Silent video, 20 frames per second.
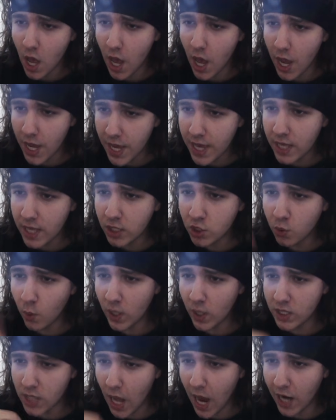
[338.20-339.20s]
is
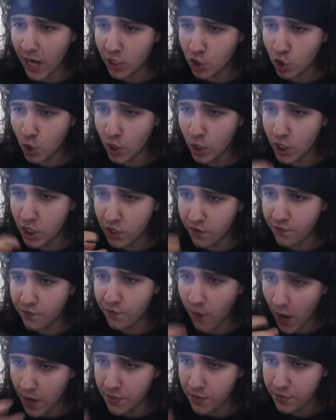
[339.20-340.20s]
what actually
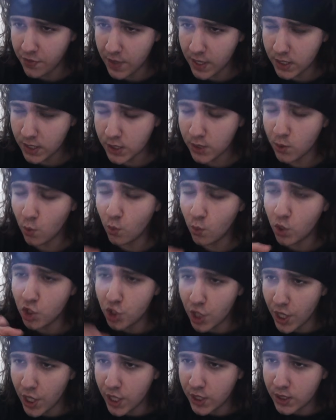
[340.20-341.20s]
defines this,
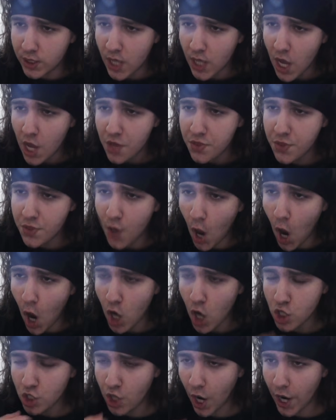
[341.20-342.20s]
which is the
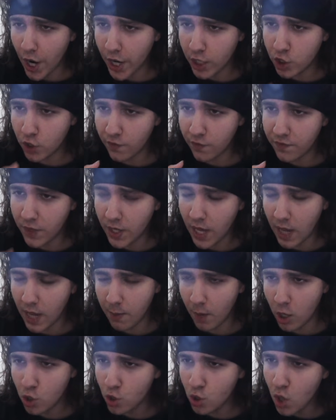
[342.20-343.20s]
art direction of the
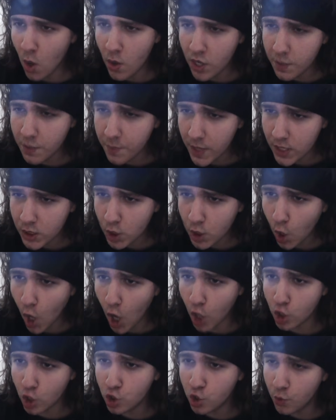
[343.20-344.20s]
game. Are you going pixel
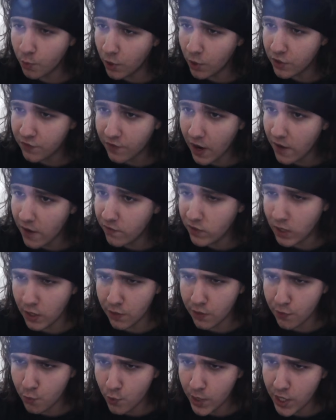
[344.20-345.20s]
art,
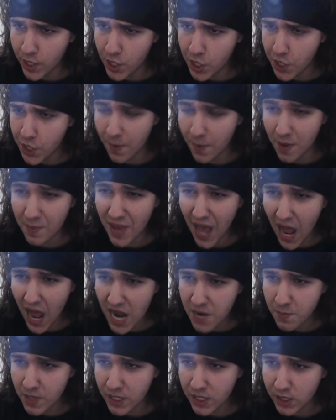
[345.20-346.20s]
2.5D, 3D, maybe
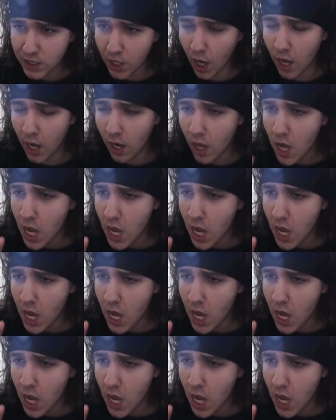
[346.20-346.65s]
anime style,